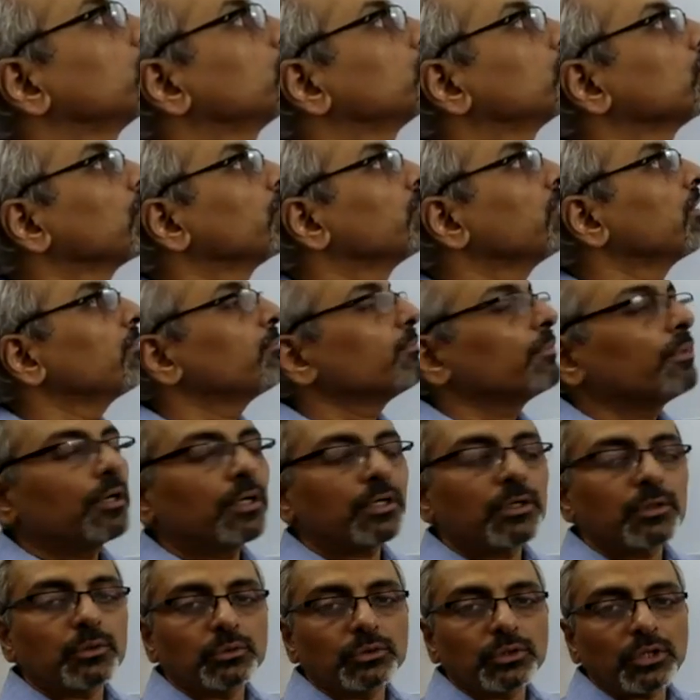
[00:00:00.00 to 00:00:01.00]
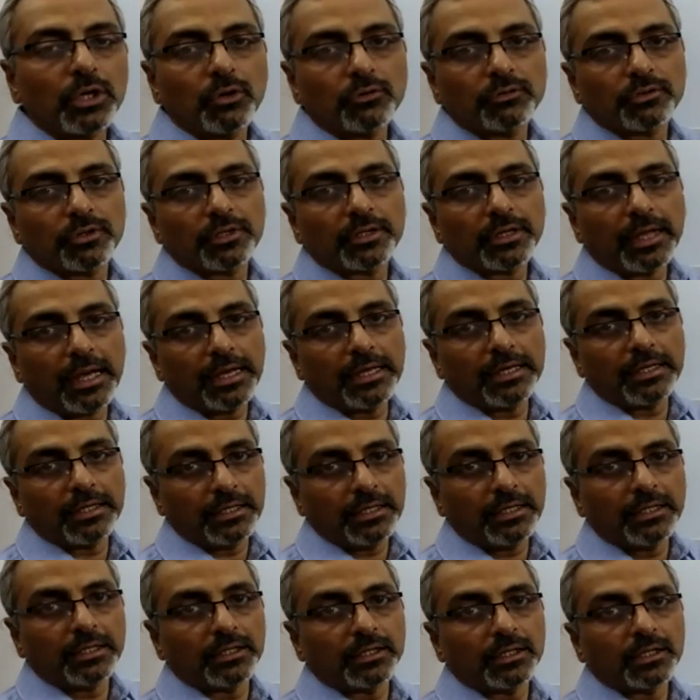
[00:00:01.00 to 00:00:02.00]
November
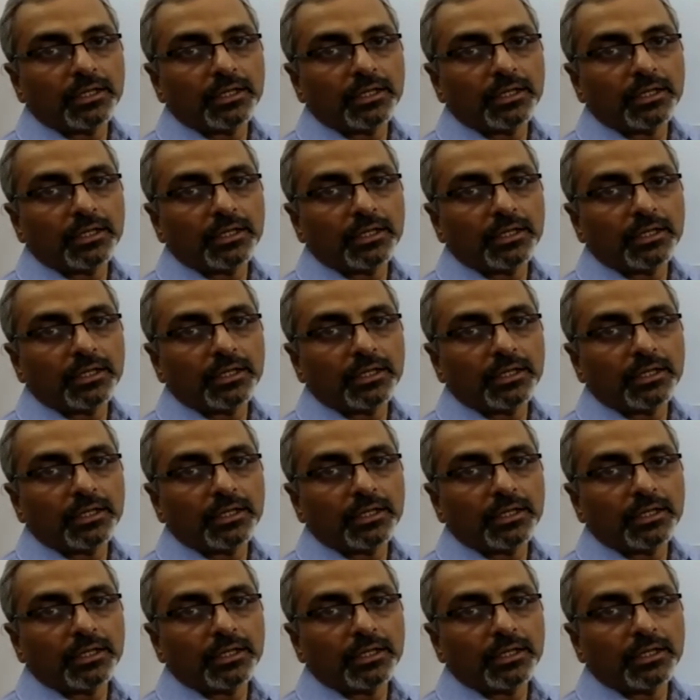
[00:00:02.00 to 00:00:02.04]
2019.